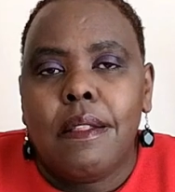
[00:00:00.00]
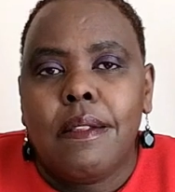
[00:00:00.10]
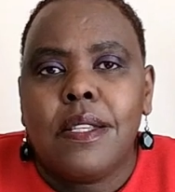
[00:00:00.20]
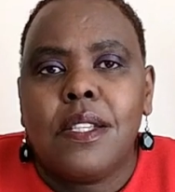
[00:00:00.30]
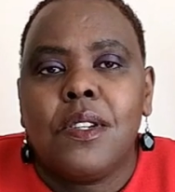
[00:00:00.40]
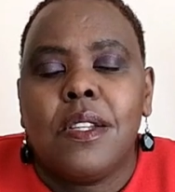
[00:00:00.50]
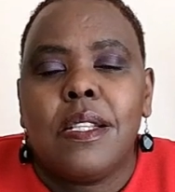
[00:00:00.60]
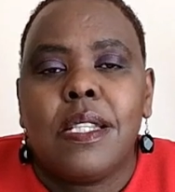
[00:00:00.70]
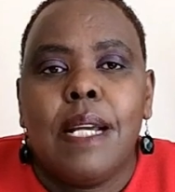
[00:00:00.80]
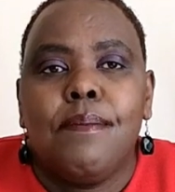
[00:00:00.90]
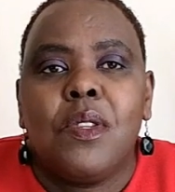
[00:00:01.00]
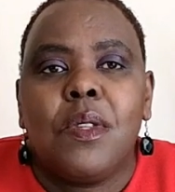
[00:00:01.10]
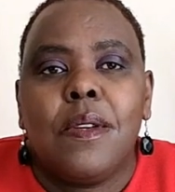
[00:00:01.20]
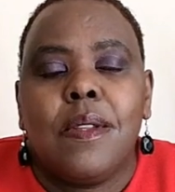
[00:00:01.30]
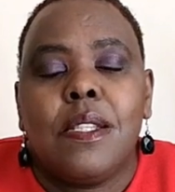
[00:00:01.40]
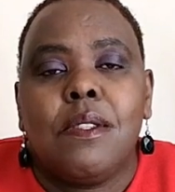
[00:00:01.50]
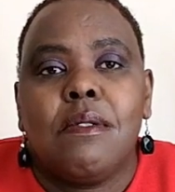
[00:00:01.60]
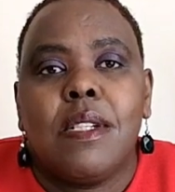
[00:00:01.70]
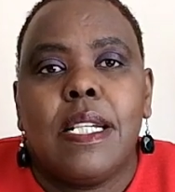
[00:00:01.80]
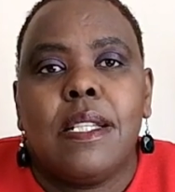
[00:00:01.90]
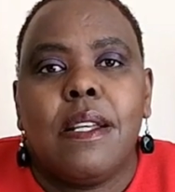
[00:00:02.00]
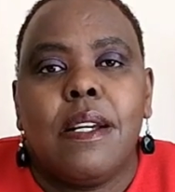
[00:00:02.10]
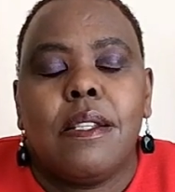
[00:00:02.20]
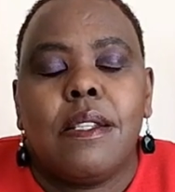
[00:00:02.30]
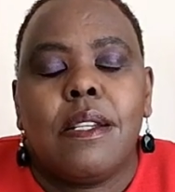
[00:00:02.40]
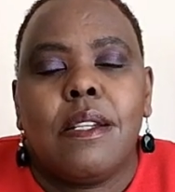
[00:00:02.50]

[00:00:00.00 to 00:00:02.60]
This is not the time to tell the student that